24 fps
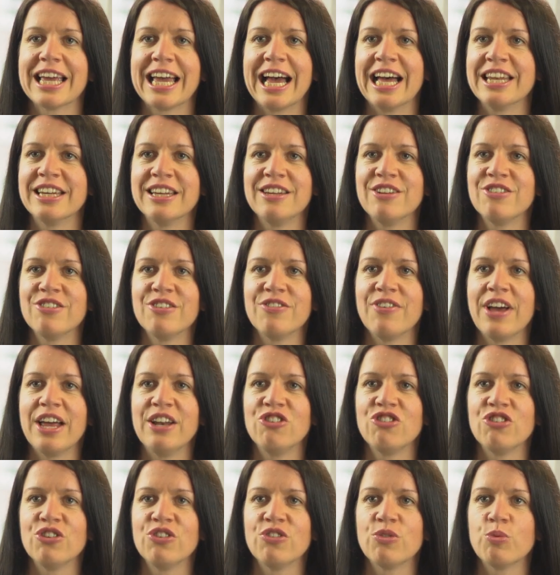Can
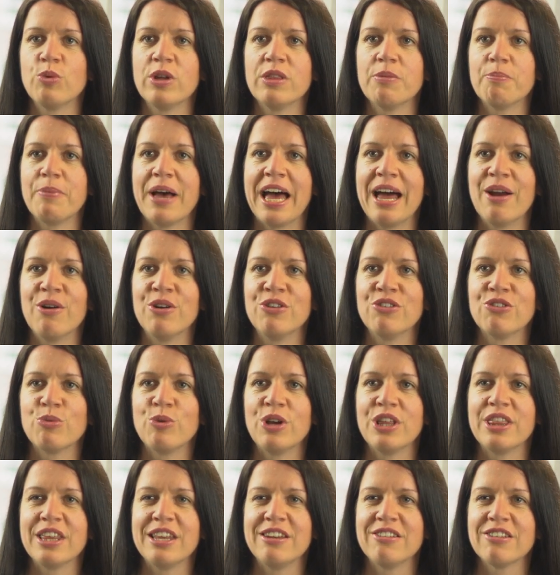interventions with parents
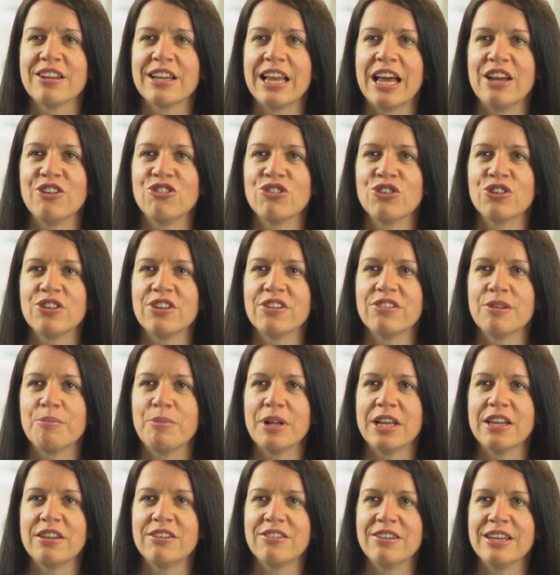with intellectual
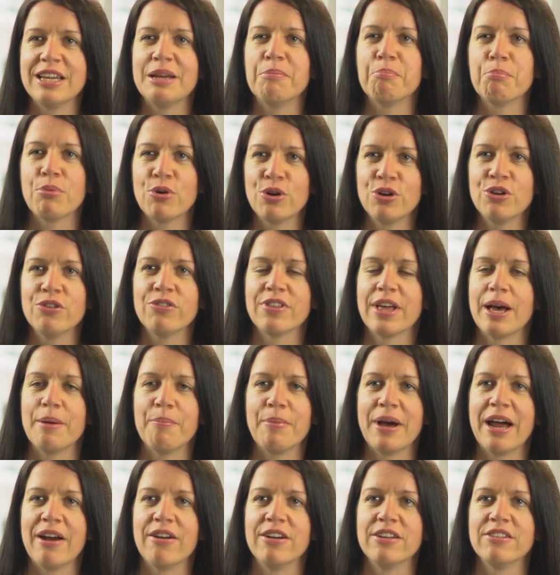disability improve
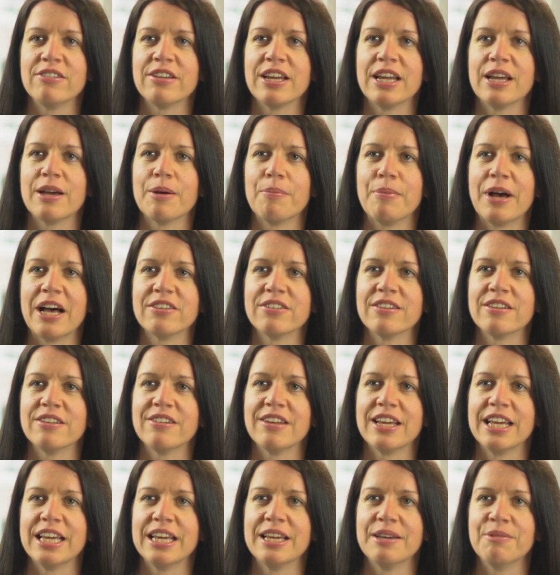their parenting
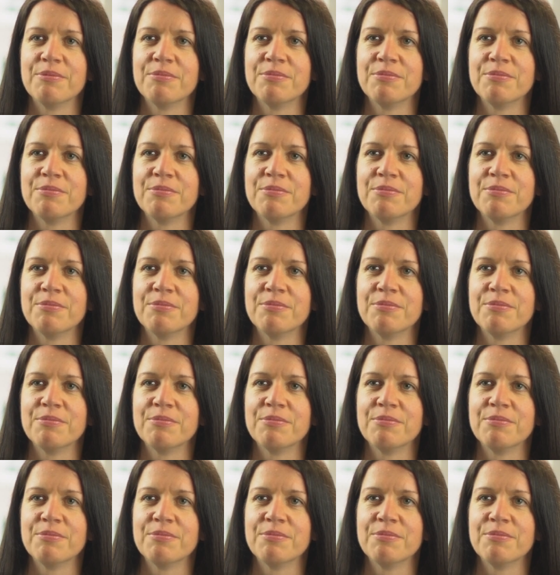capacity?